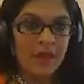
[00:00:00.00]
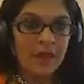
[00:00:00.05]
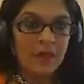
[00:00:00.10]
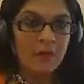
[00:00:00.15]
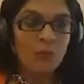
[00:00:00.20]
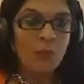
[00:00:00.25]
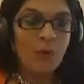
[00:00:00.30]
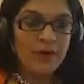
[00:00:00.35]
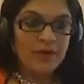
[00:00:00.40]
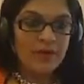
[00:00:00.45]

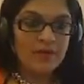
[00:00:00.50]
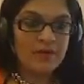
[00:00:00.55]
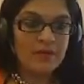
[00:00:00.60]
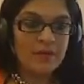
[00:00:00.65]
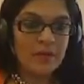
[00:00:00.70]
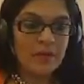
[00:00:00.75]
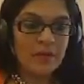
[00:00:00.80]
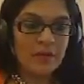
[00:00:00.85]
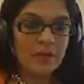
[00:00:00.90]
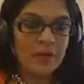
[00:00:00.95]
What
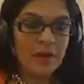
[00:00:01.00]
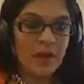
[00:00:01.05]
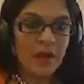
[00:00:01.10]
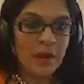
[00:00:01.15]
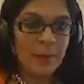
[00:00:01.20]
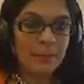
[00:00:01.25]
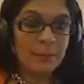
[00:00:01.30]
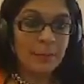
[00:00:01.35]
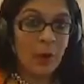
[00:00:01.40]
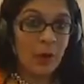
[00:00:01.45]
is
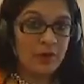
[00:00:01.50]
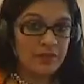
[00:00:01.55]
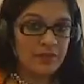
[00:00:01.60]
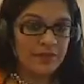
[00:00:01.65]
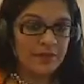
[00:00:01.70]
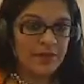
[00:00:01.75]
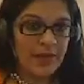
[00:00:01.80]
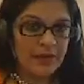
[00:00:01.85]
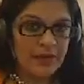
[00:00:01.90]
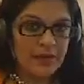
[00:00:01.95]
cost
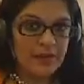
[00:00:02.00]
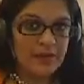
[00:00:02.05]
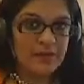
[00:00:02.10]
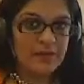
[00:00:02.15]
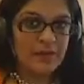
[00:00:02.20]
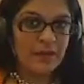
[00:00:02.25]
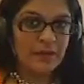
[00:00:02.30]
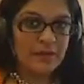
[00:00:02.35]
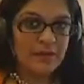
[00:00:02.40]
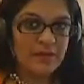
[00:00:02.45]
of
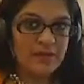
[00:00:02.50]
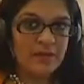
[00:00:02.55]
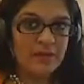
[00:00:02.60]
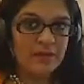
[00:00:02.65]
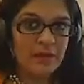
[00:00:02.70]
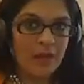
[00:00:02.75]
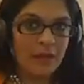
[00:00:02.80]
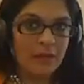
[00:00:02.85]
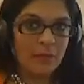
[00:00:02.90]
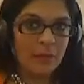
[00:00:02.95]
attendance? Now, this is
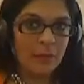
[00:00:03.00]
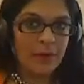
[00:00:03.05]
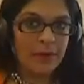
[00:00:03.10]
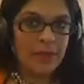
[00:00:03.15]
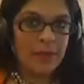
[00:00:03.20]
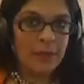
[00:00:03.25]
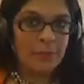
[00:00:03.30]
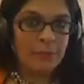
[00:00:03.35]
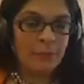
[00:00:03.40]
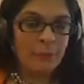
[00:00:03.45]
another
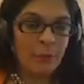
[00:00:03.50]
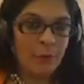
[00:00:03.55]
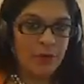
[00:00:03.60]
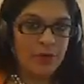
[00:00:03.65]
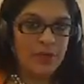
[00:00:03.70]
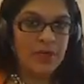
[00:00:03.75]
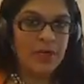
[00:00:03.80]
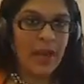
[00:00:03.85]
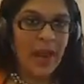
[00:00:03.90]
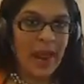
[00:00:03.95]
very
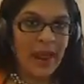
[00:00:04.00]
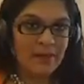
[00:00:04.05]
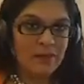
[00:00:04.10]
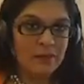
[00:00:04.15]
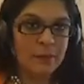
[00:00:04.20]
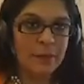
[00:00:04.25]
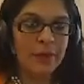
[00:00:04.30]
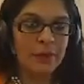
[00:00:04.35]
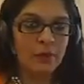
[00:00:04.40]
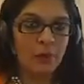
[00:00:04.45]
important
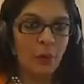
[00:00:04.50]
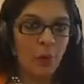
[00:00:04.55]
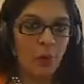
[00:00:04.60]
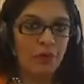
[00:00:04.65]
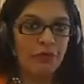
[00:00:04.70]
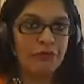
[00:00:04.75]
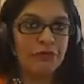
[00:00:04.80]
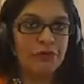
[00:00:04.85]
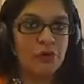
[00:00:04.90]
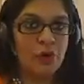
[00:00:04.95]
aspect
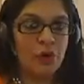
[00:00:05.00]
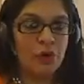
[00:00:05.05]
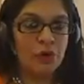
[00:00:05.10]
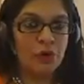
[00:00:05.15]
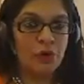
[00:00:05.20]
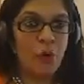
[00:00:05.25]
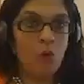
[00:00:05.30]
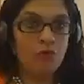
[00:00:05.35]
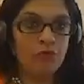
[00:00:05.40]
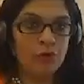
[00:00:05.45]
of your
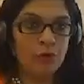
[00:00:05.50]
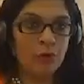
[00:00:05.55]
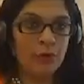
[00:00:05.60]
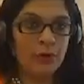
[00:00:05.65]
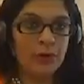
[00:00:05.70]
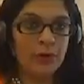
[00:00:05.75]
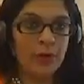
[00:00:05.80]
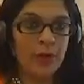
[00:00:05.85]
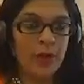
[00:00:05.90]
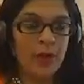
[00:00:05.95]

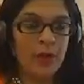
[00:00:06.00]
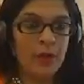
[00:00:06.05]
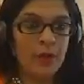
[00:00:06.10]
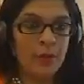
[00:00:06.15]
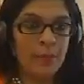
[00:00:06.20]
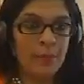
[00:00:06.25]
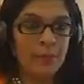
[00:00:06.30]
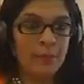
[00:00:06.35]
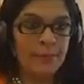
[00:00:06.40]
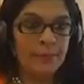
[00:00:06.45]
overall
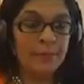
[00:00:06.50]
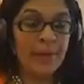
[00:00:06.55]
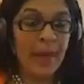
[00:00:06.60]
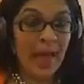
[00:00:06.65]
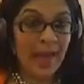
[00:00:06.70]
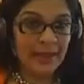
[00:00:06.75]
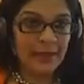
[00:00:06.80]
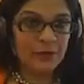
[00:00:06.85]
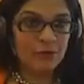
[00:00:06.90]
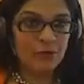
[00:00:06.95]

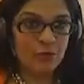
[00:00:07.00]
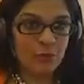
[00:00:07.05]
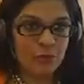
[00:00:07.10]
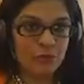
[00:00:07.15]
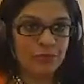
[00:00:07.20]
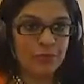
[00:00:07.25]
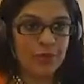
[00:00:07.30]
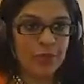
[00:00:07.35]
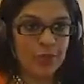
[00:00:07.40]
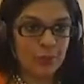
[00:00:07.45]
planning to
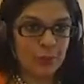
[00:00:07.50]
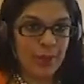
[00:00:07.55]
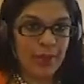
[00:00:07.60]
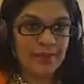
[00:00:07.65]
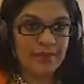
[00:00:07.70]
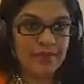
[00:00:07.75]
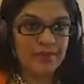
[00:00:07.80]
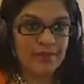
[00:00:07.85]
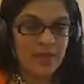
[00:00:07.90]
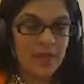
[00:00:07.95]
go to the
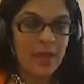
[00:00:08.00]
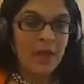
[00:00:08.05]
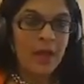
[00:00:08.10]
US.